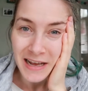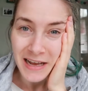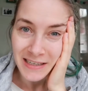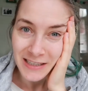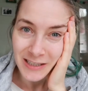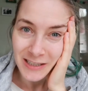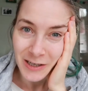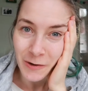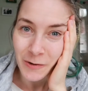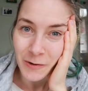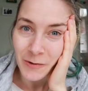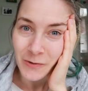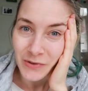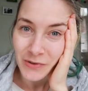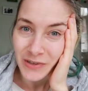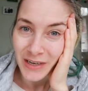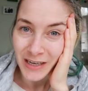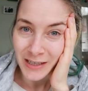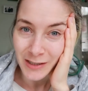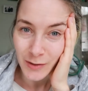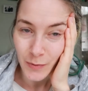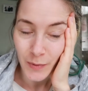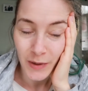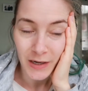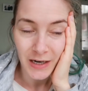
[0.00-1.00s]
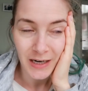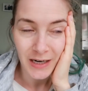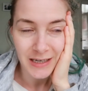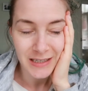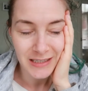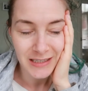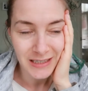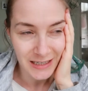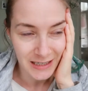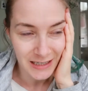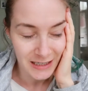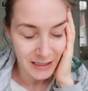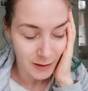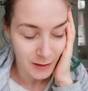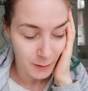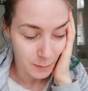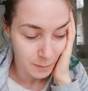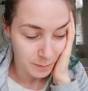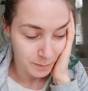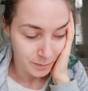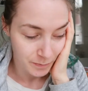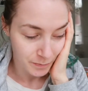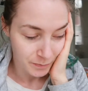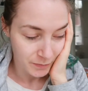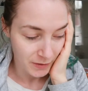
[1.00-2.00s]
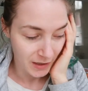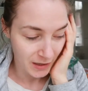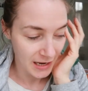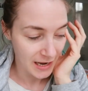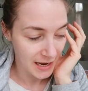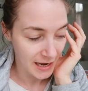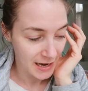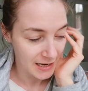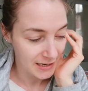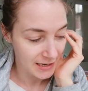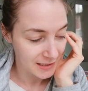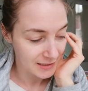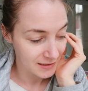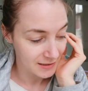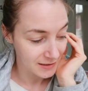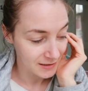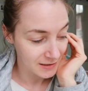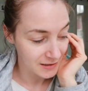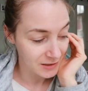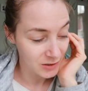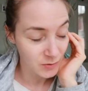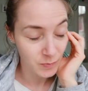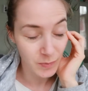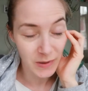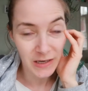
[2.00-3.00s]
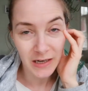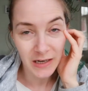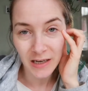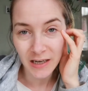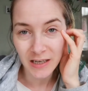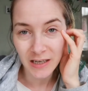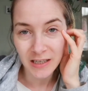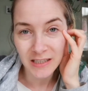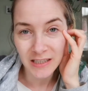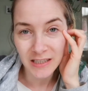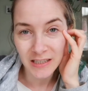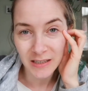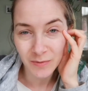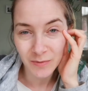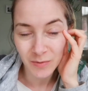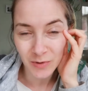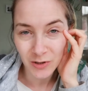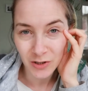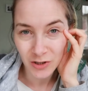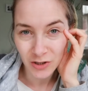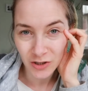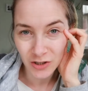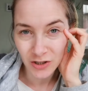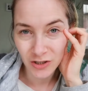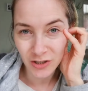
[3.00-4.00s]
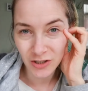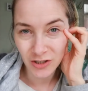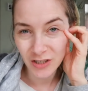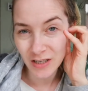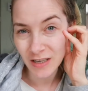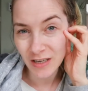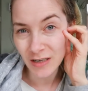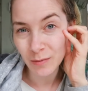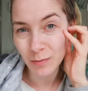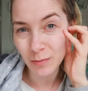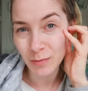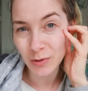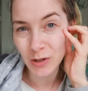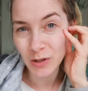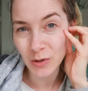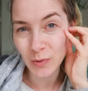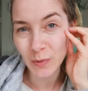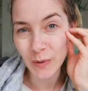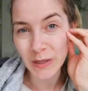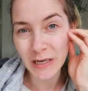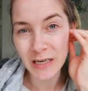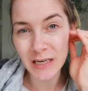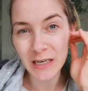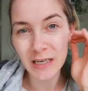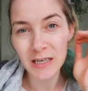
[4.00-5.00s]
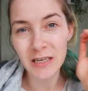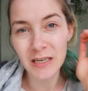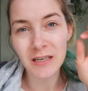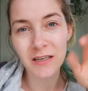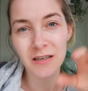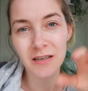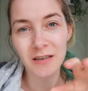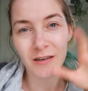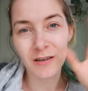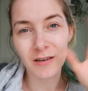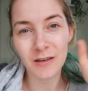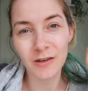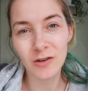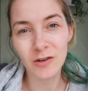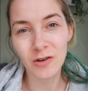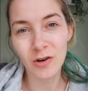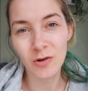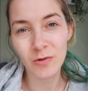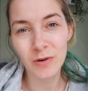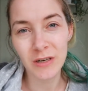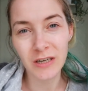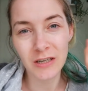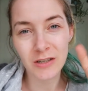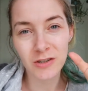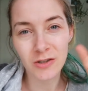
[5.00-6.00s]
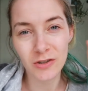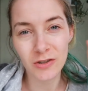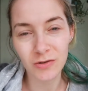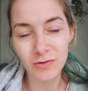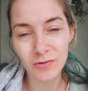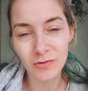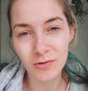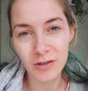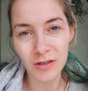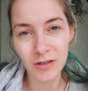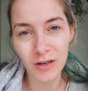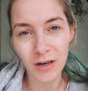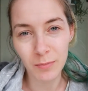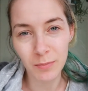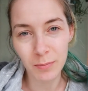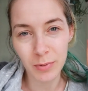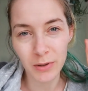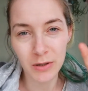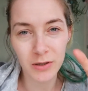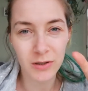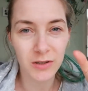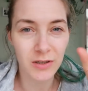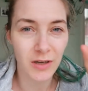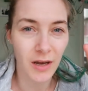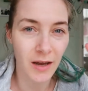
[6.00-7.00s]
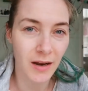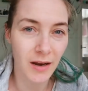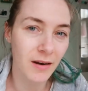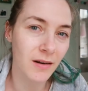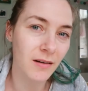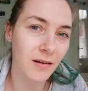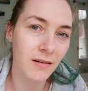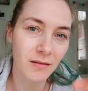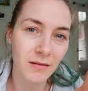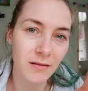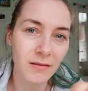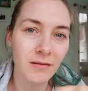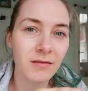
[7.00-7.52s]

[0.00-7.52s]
So that's what I did, and the spinning I did was just in between going to the dye pots, and